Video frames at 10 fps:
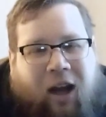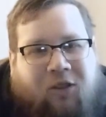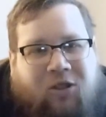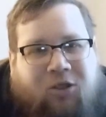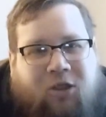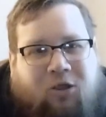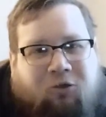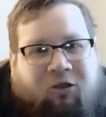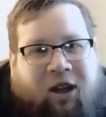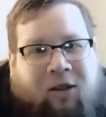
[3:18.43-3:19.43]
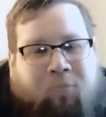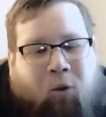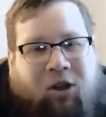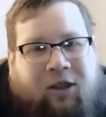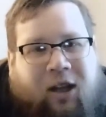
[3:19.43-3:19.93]
And then she's
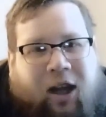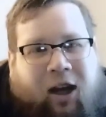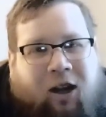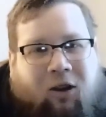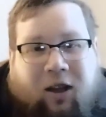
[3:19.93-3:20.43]
transported to hell,